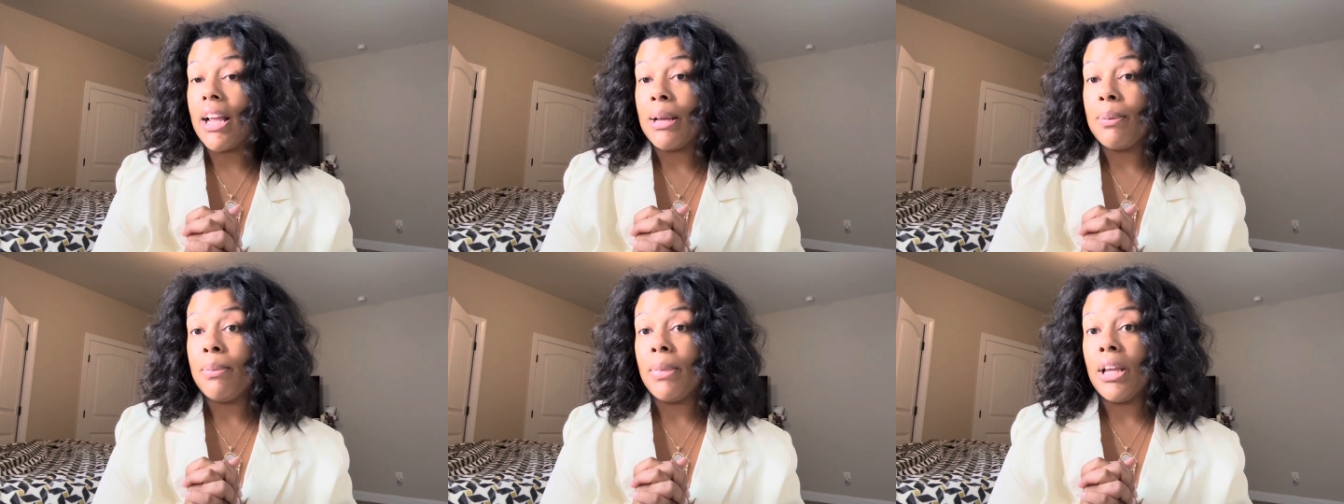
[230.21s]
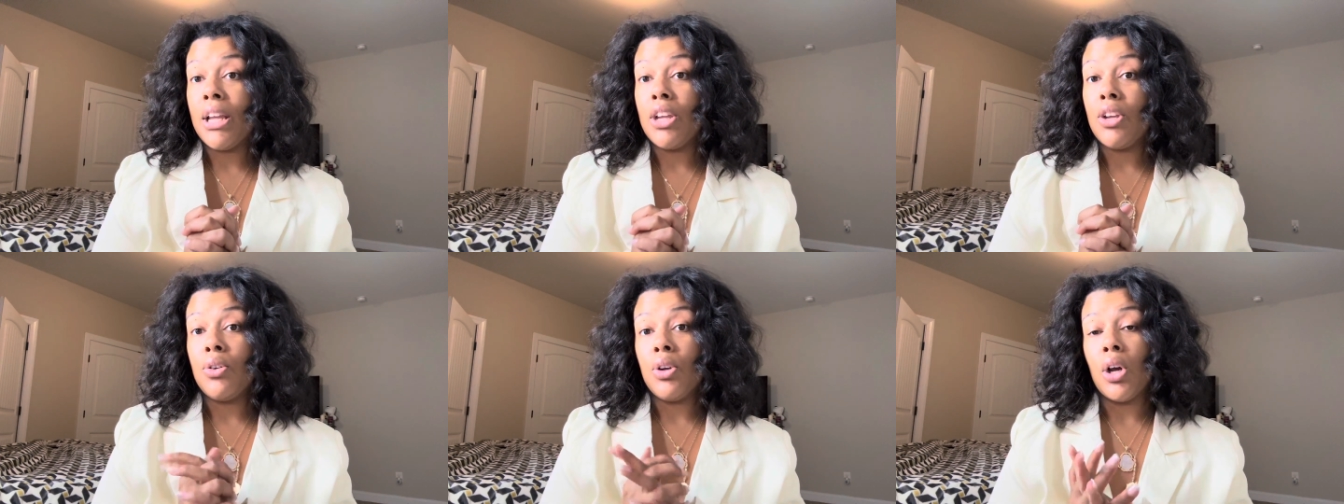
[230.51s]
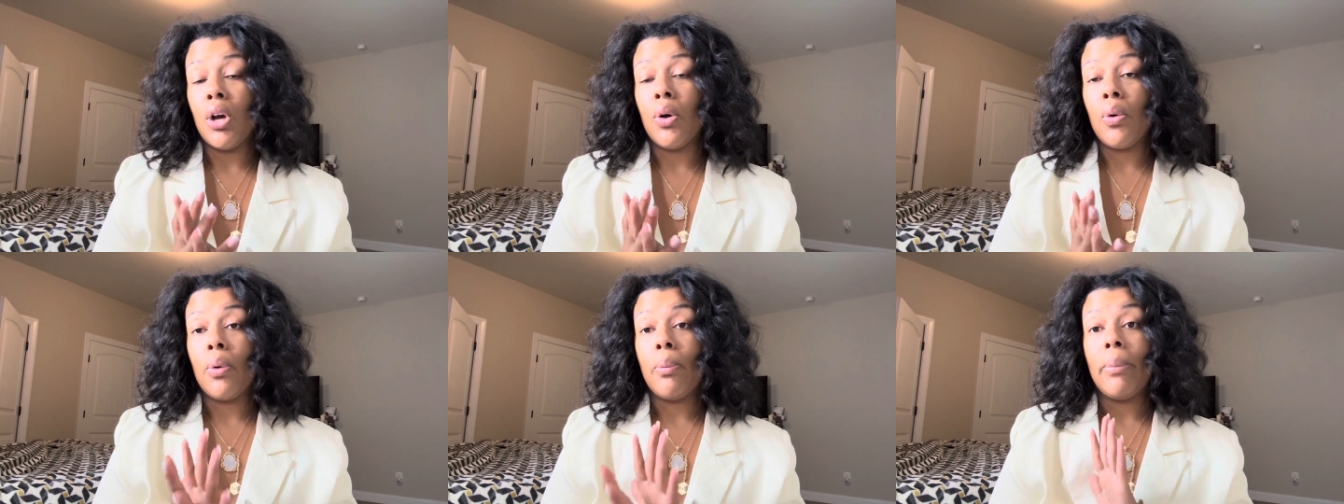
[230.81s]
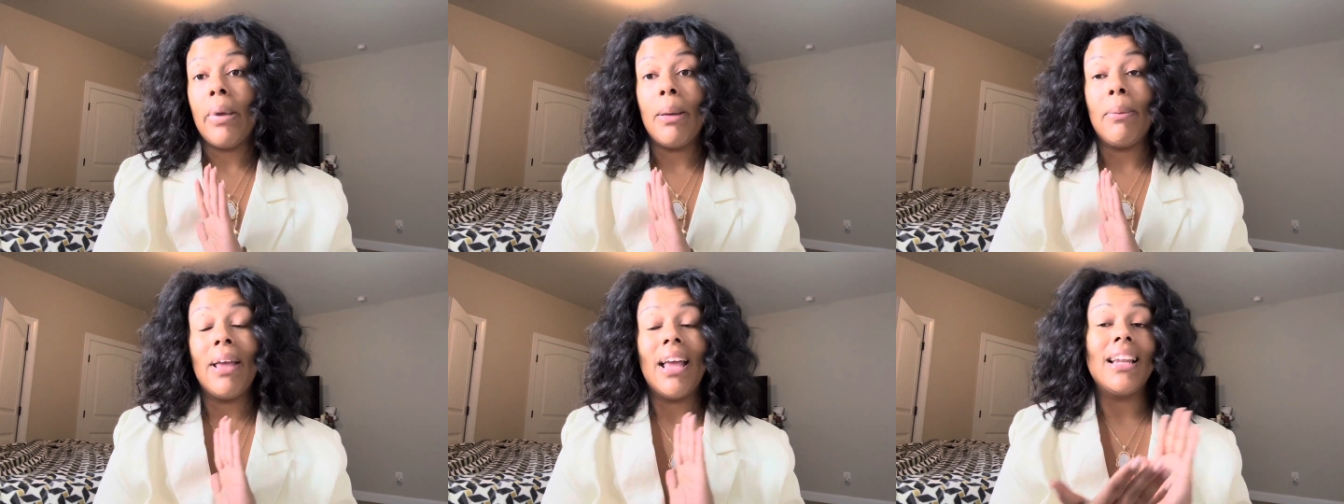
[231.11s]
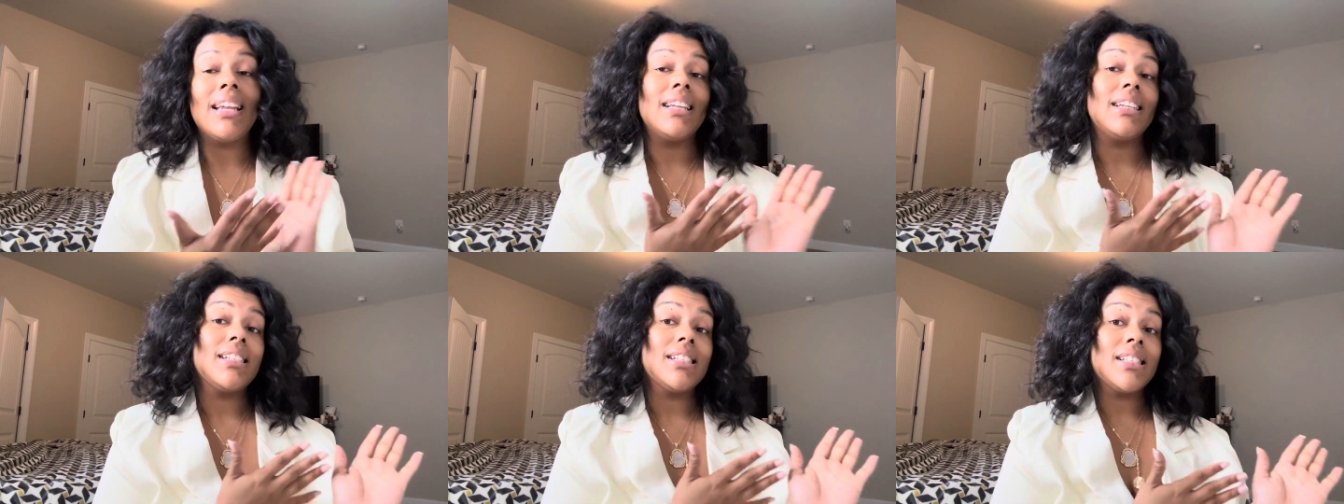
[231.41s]
can be you know maybe i
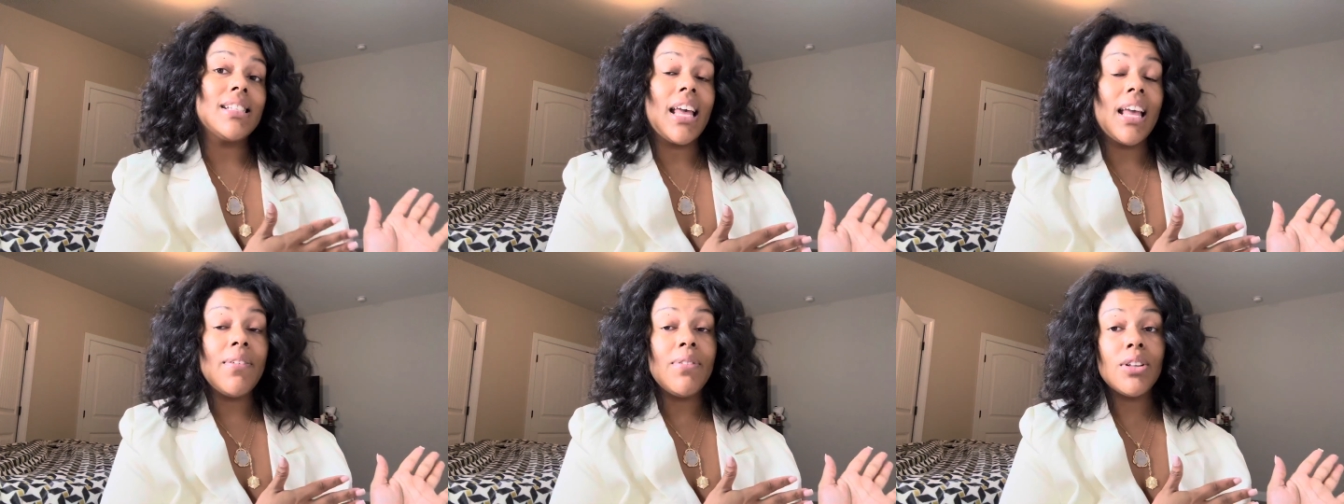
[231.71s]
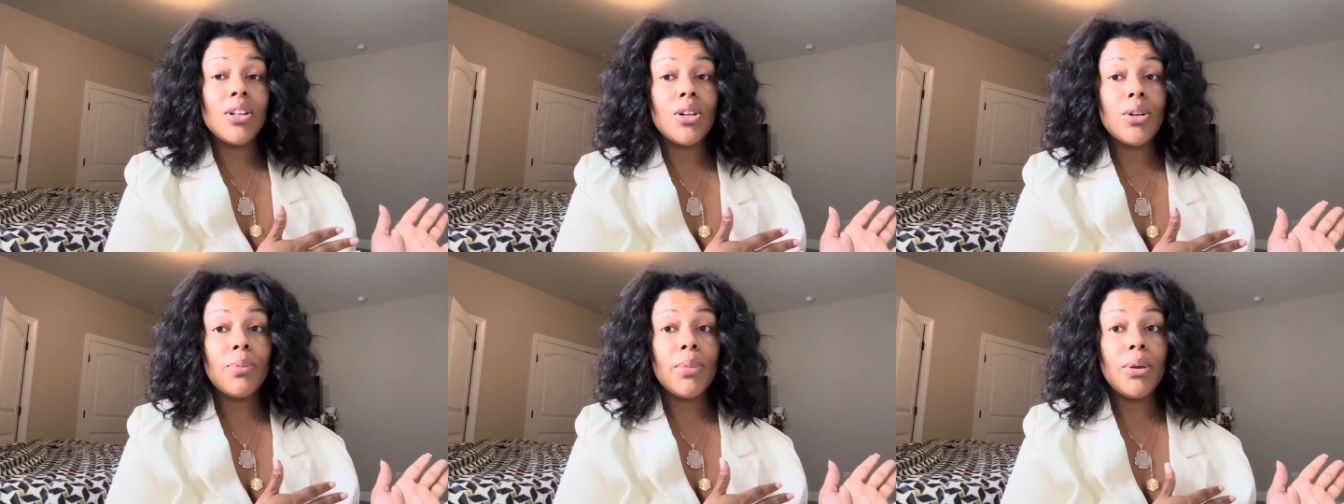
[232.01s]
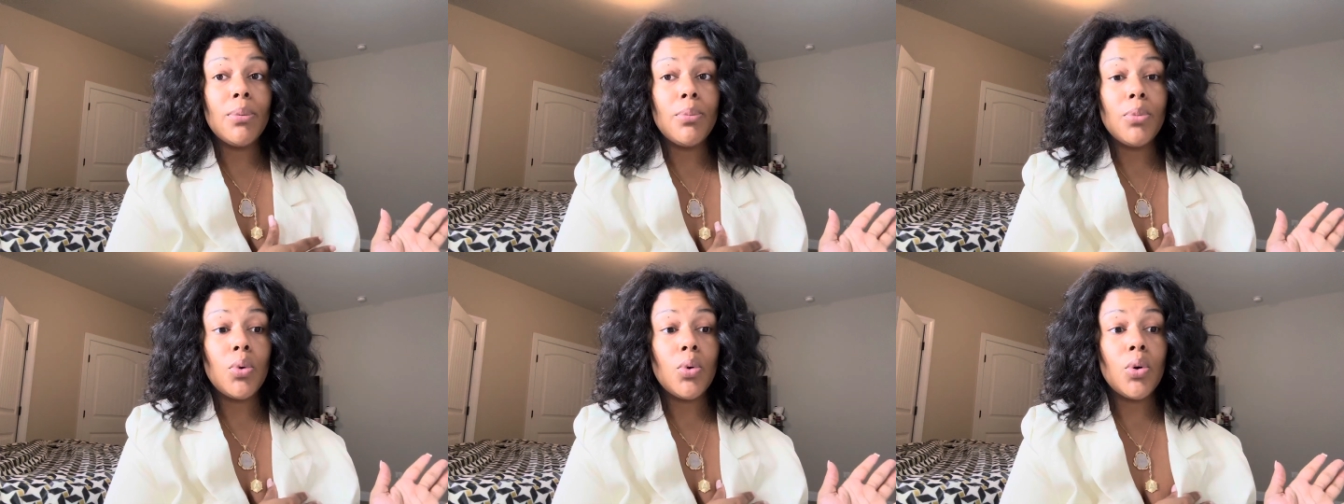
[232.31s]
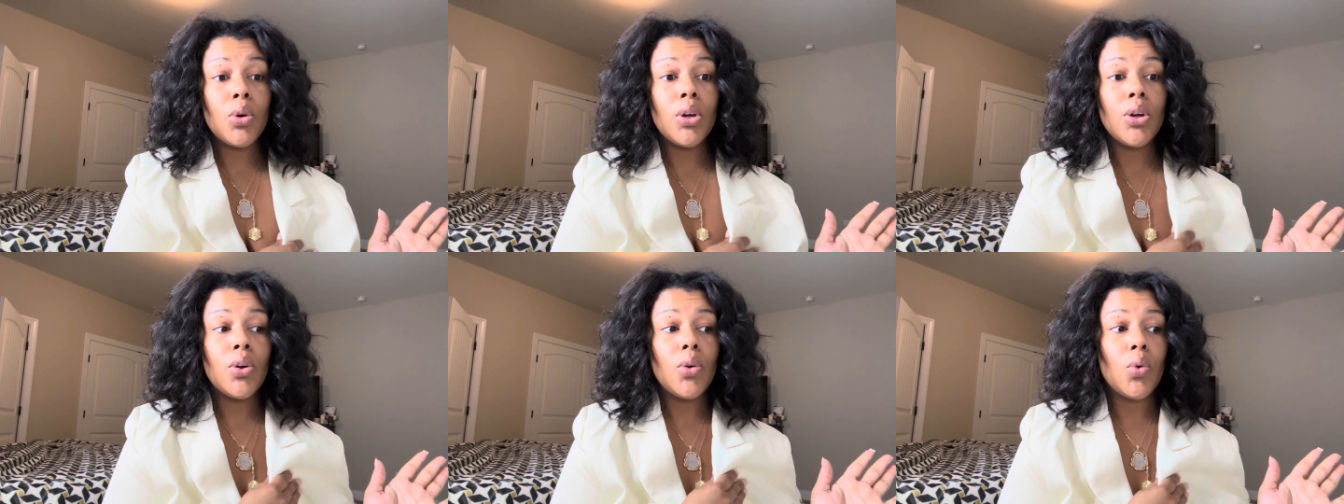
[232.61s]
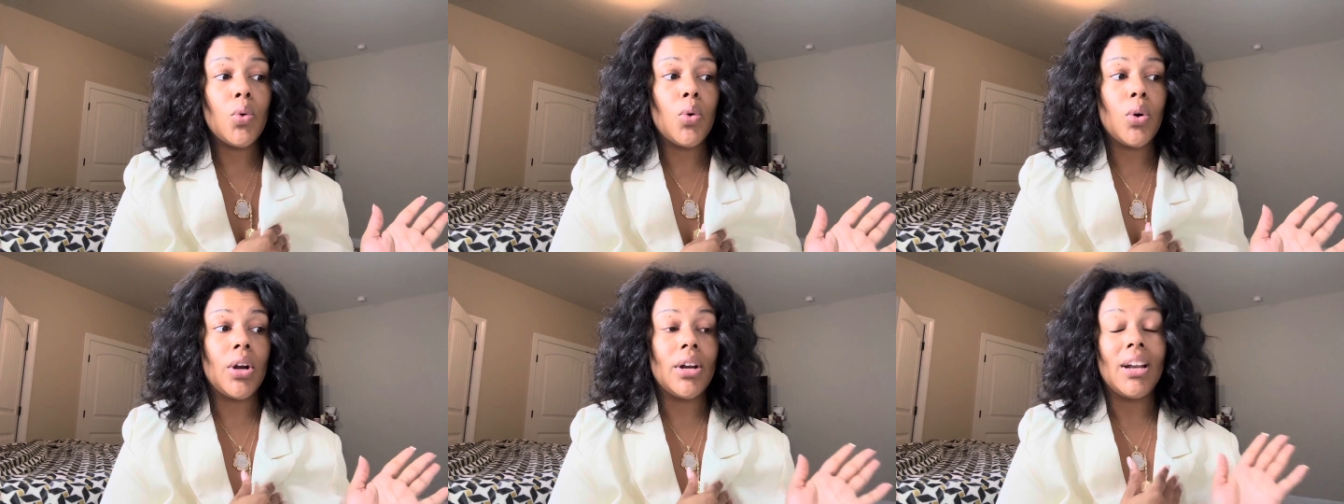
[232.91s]
need to save a little bit more
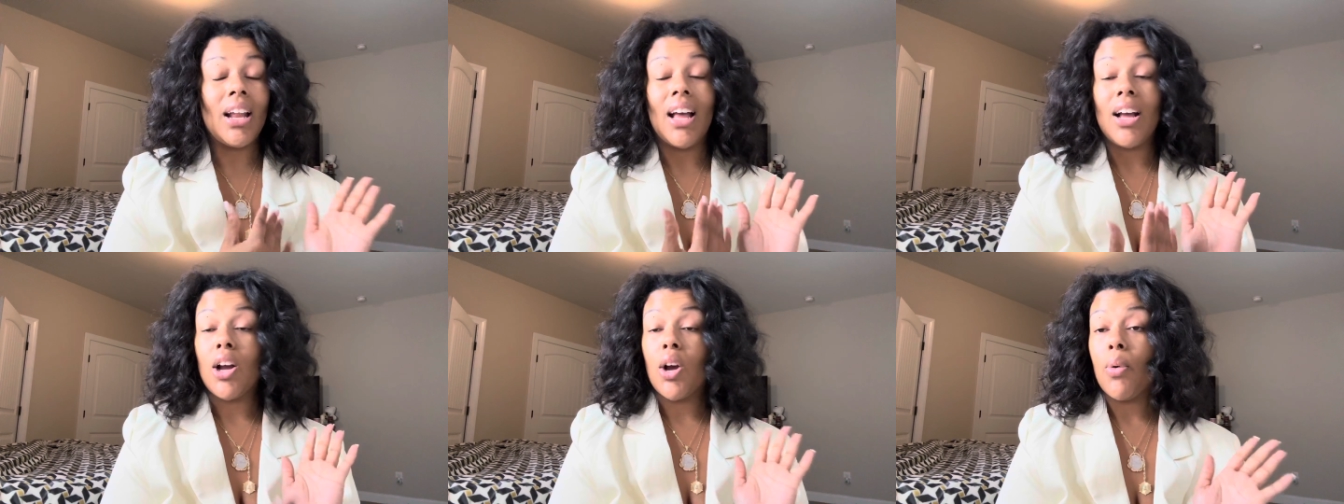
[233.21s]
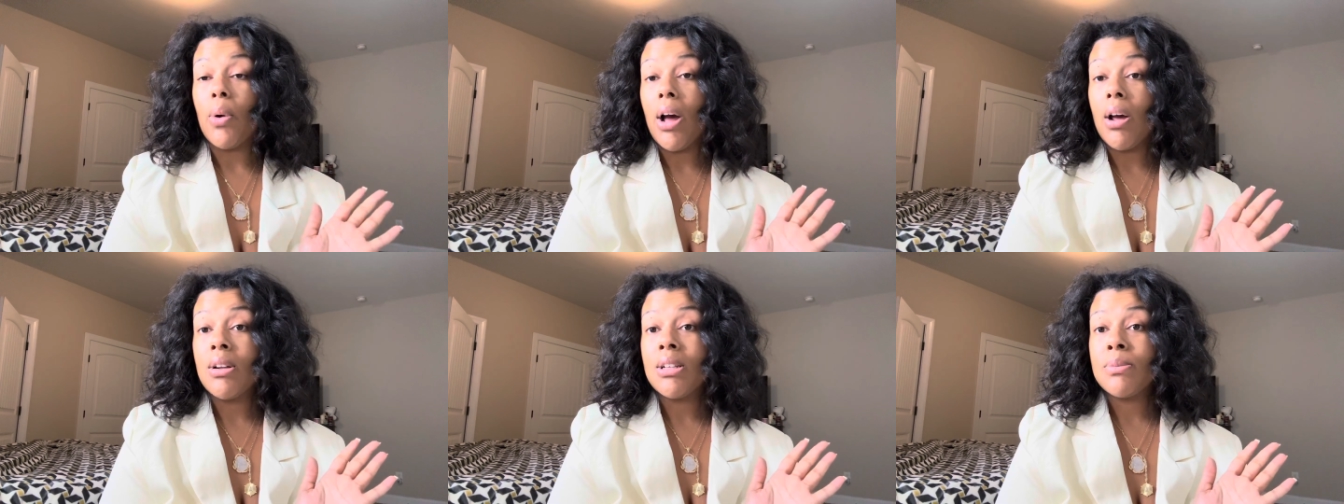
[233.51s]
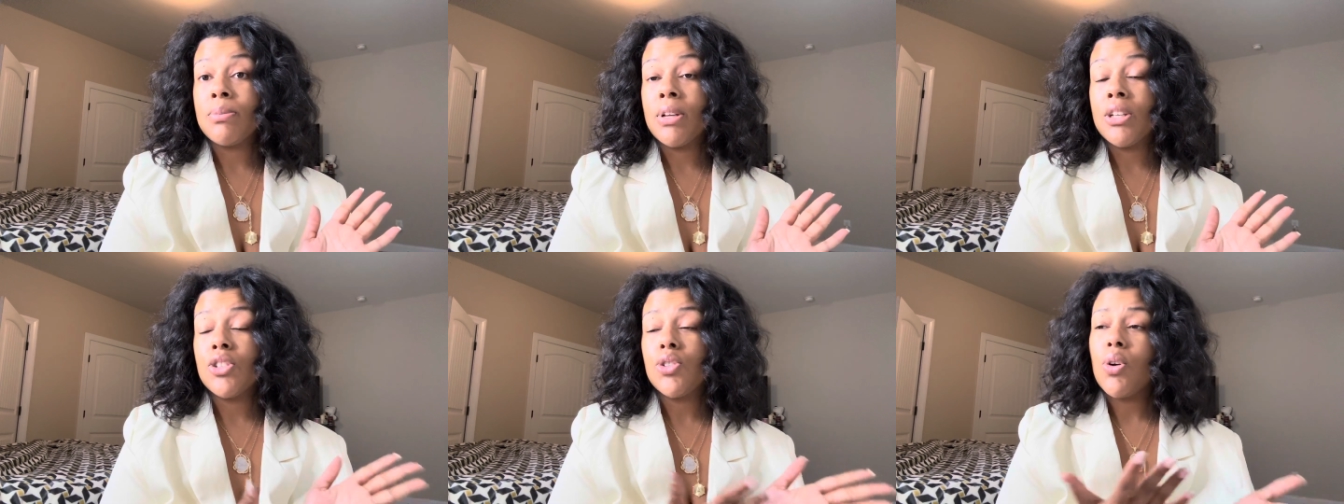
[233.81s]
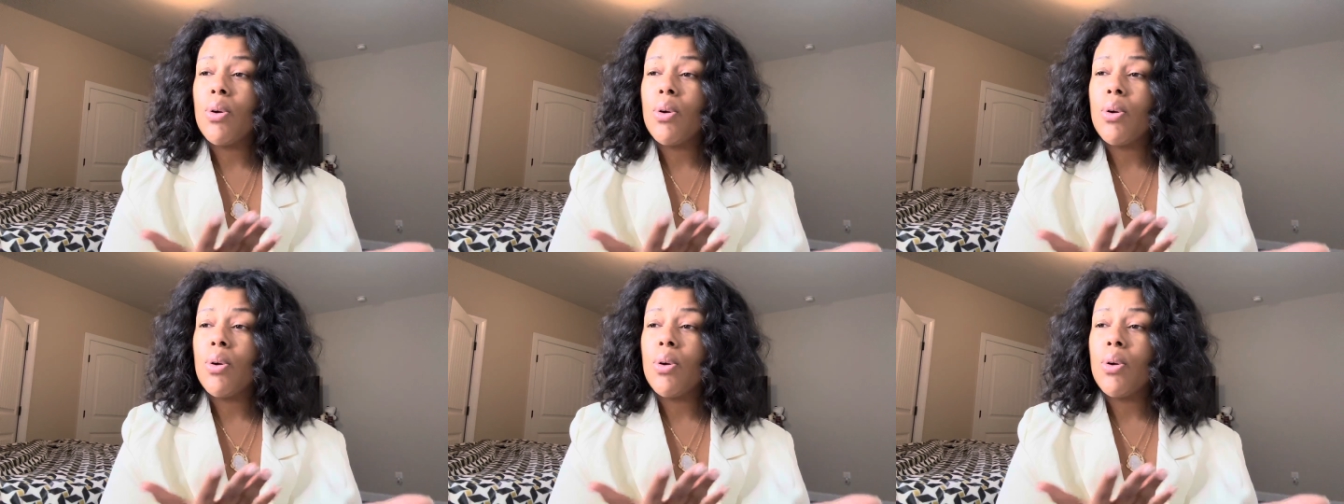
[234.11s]
or not go out as much